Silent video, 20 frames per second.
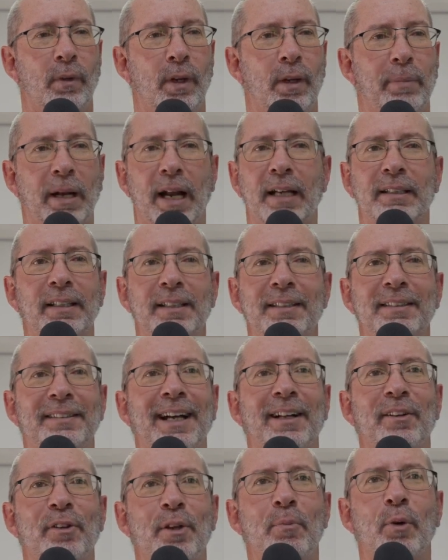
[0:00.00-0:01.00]
But I didn't
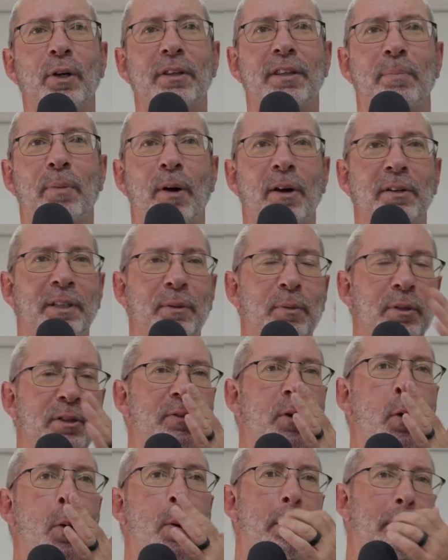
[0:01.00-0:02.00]
tell them what the party was
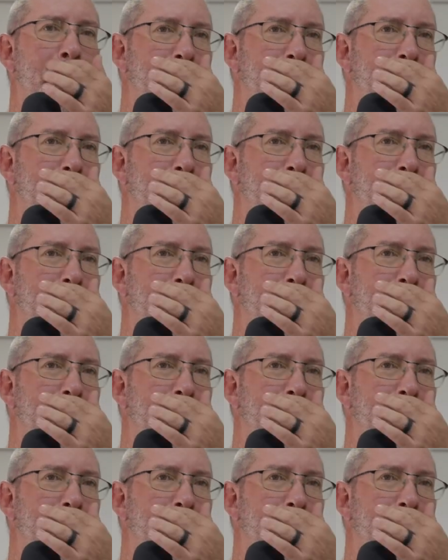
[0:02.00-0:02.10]
for.